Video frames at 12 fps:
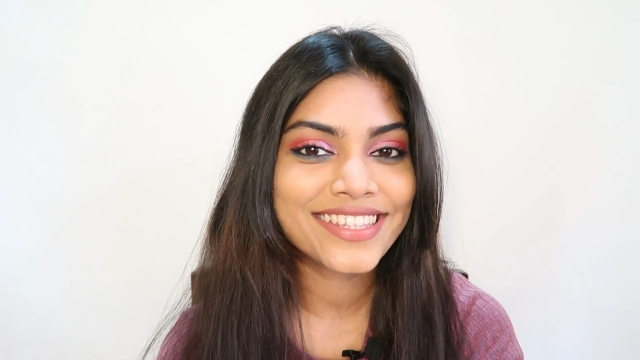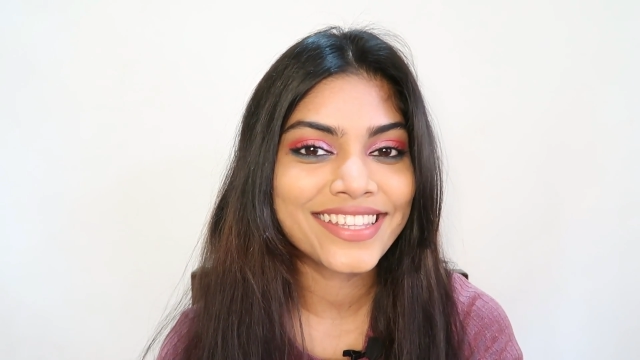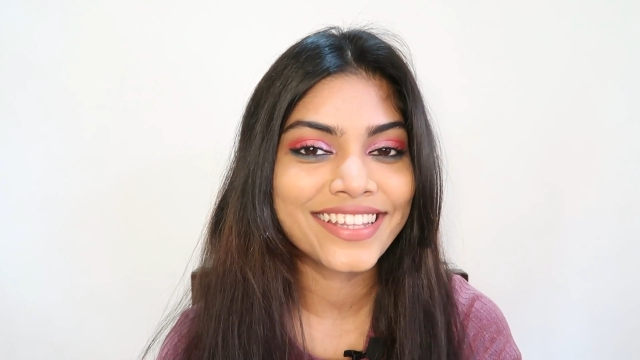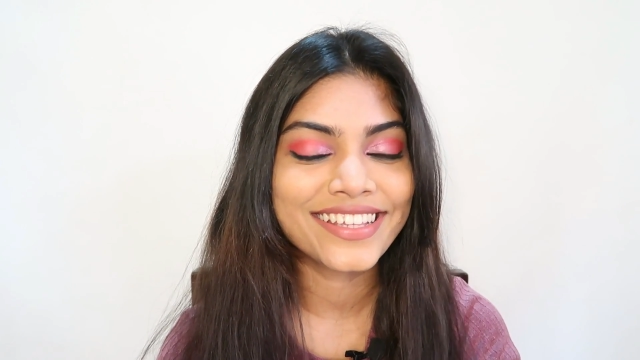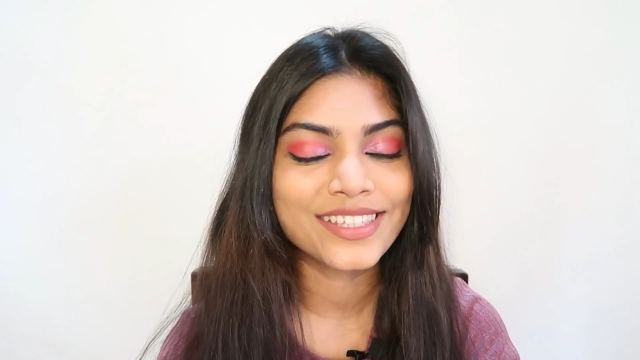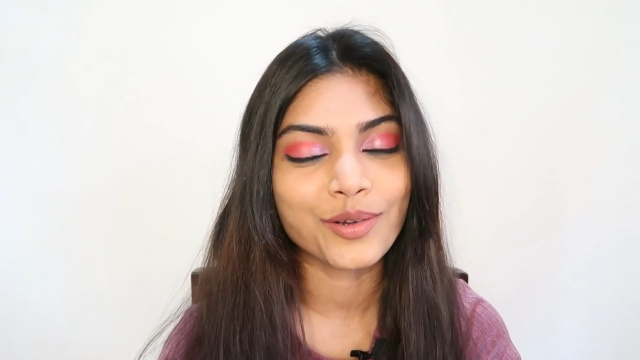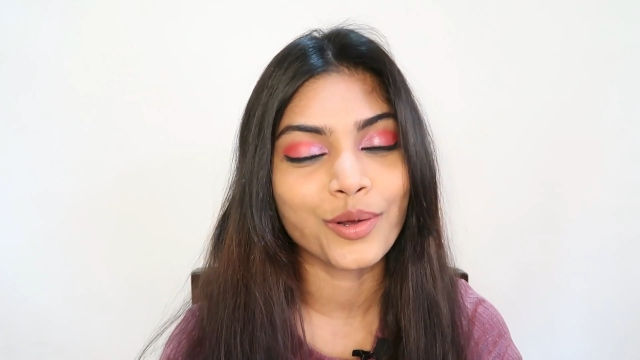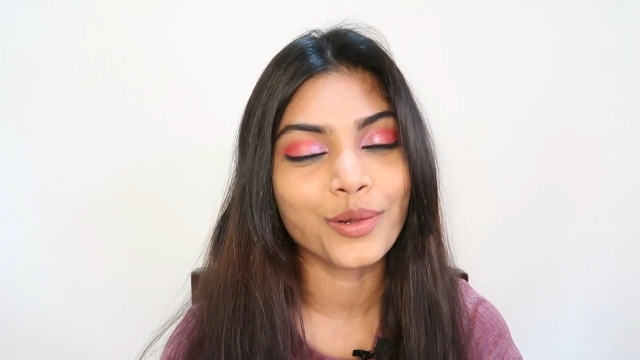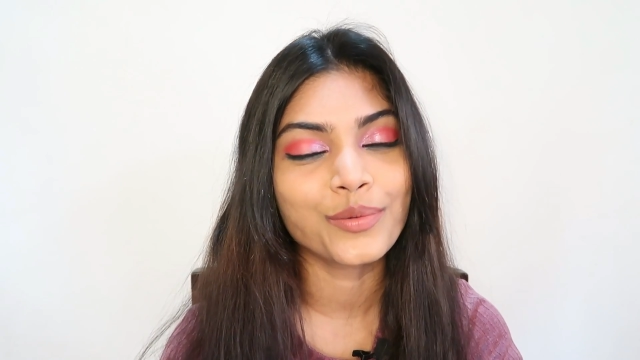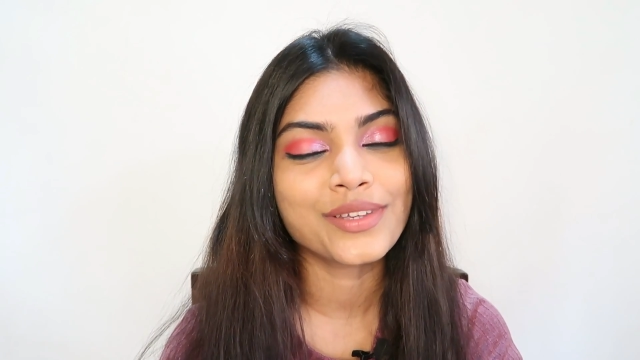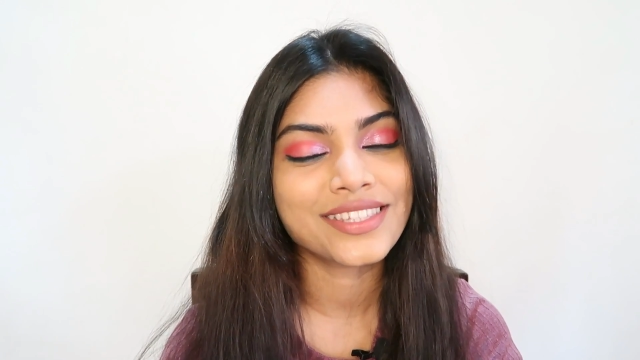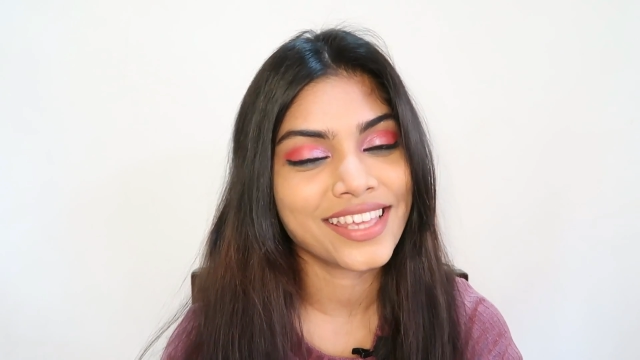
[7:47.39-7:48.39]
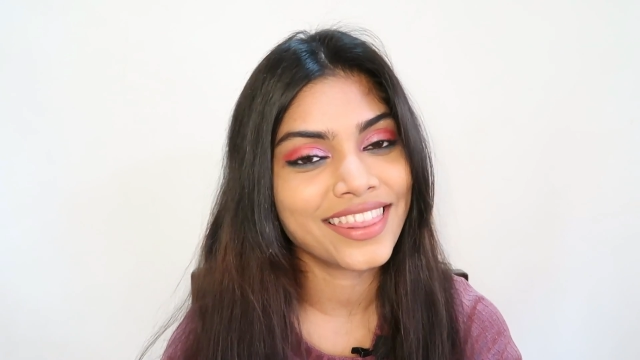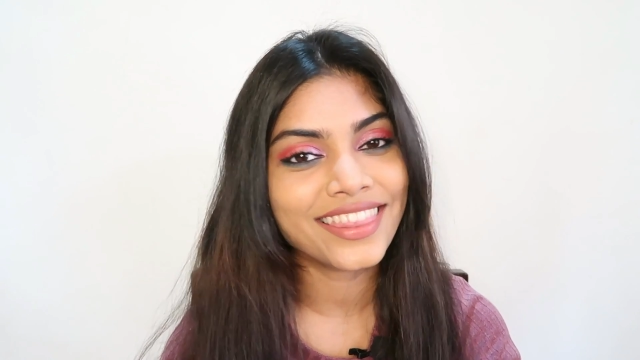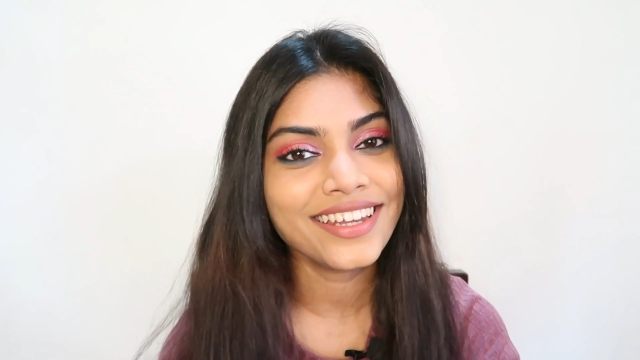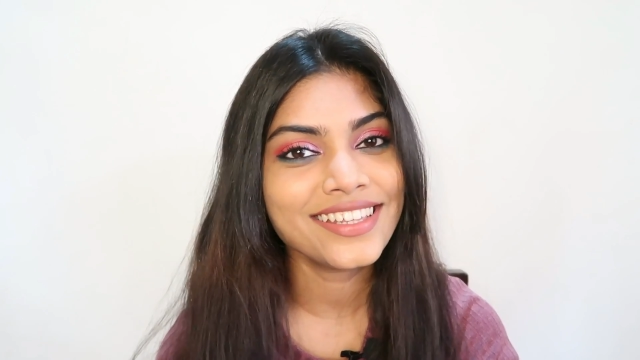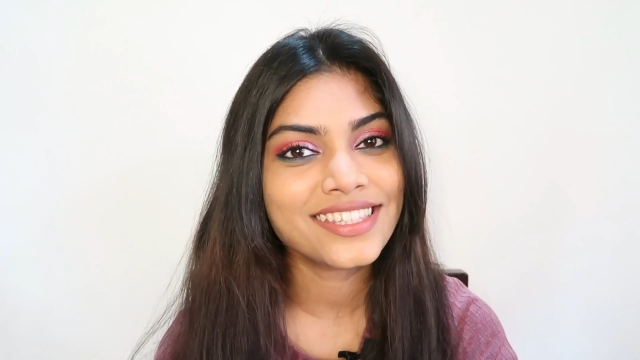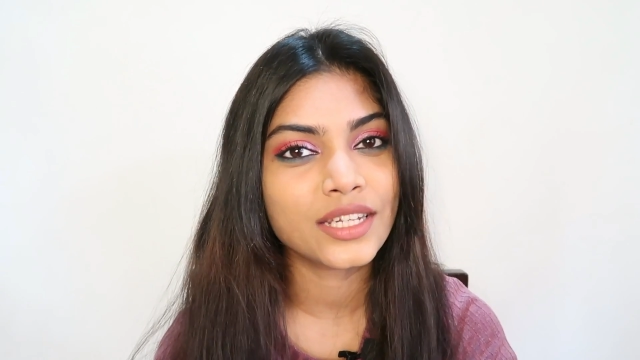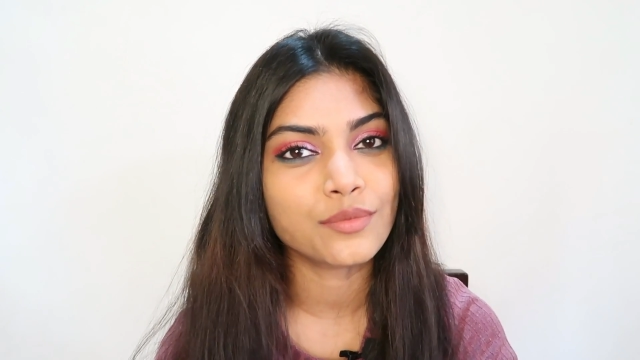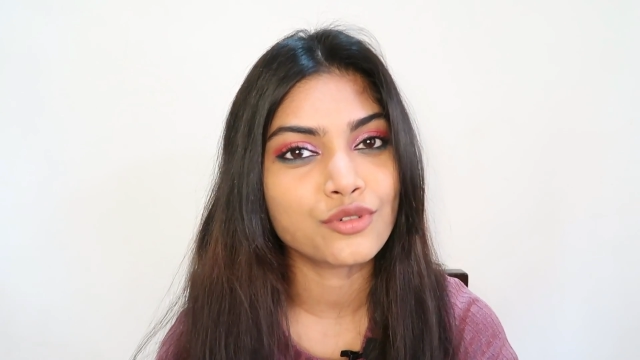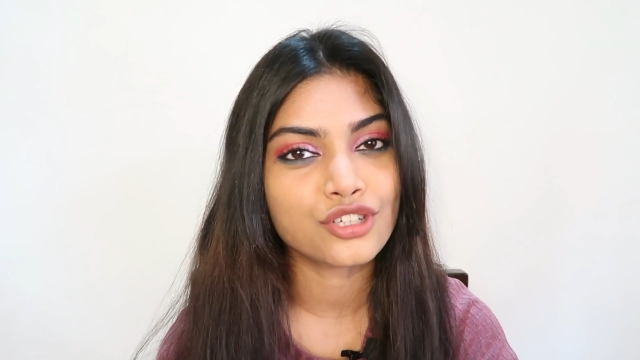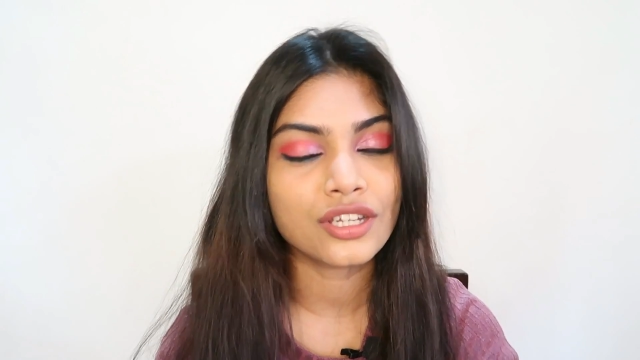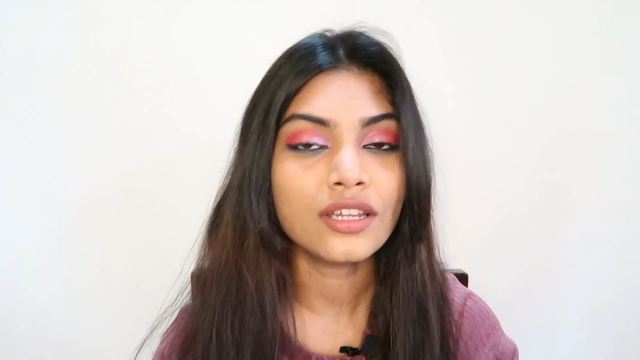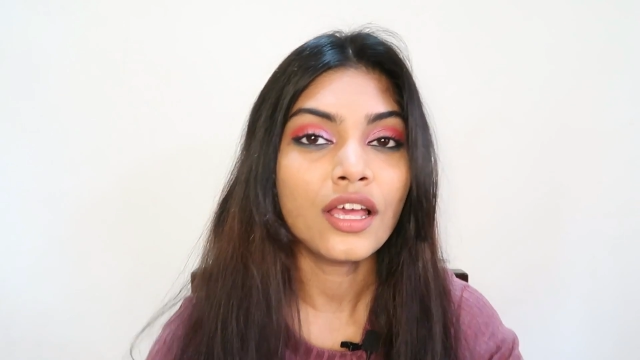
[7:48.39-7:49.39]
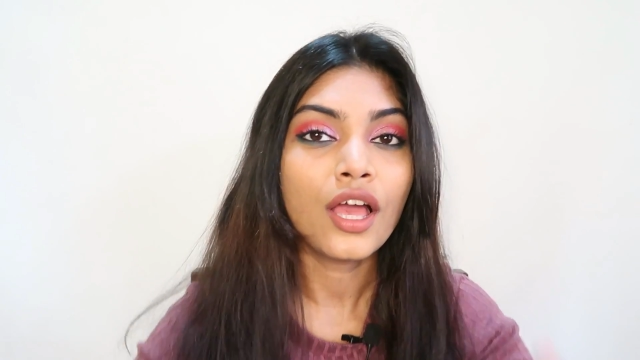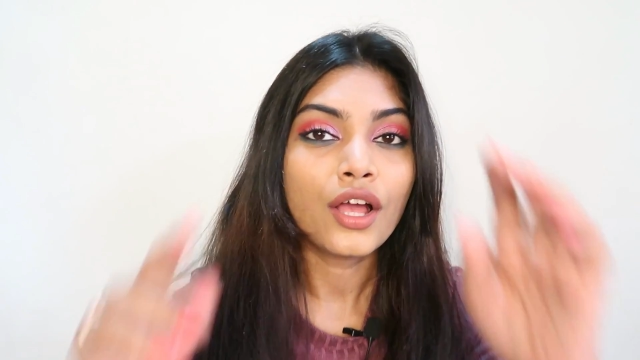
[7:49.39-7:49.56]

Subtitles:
The links are always in the description.